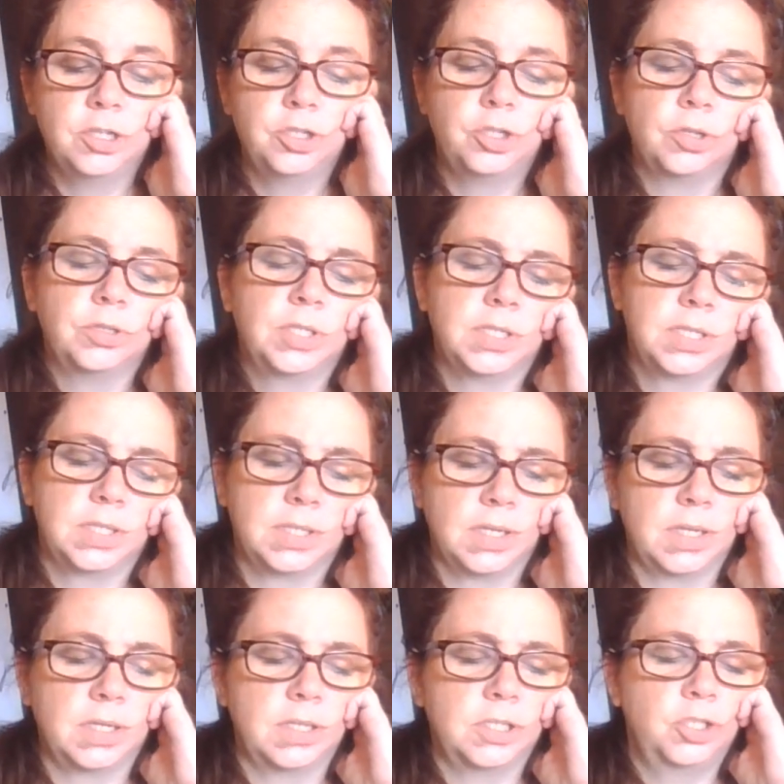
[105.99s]

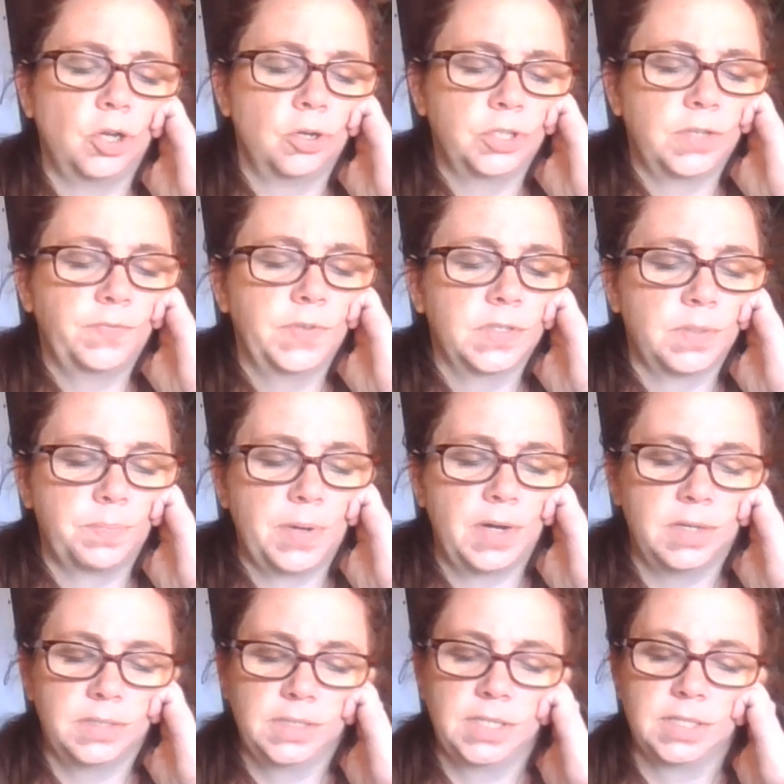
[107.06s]
Joseph is
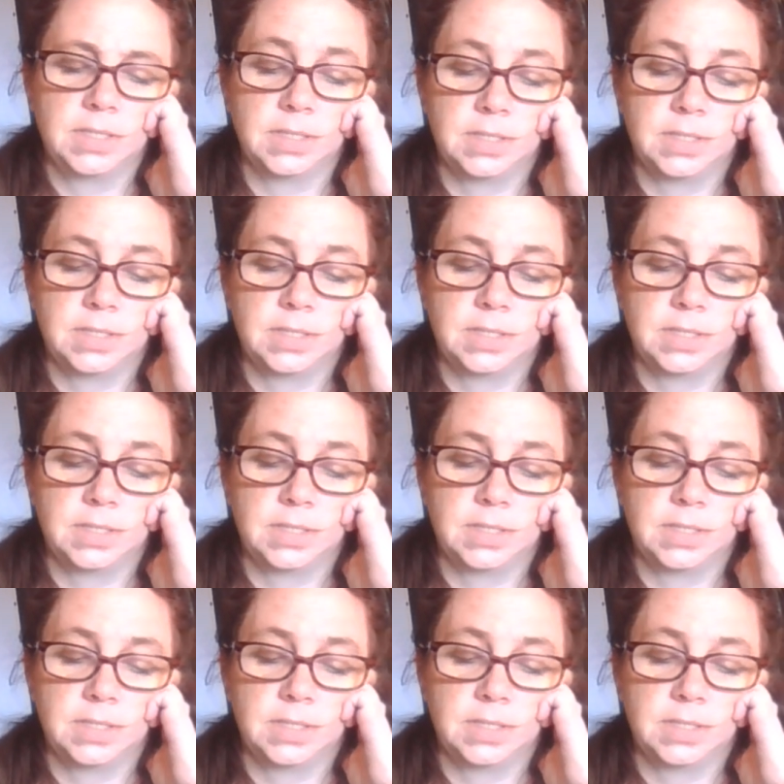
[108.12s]
apparently at